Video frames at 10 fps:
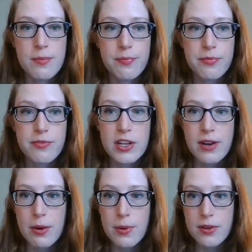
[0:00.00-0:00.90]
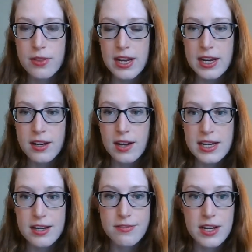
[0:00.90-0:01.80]
figure out whether they
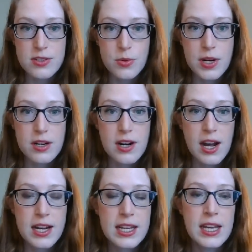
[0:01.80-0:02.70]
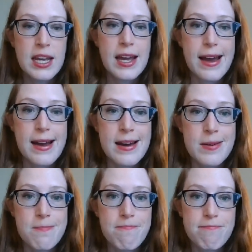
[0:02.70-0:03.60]
identify as queer or not.
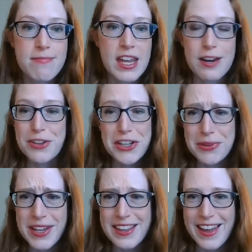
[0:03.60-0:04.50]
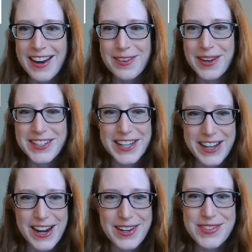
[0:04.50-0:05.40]
And I really don't like that. I'm actually
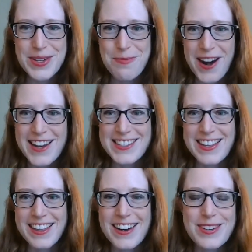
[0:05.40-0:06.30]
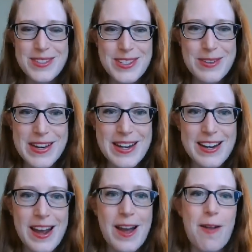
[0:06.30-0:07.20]
kind of surprised. I thought I was doing
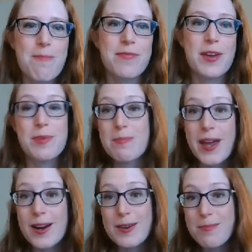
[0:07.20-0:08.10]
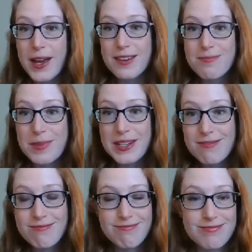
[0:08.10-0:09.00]
a bit better, but
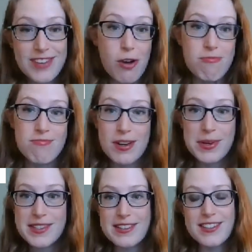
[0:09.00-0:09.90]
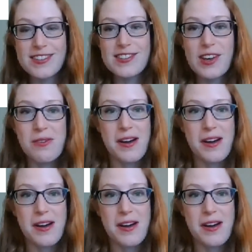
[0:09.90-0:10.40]
no, I wasn't. So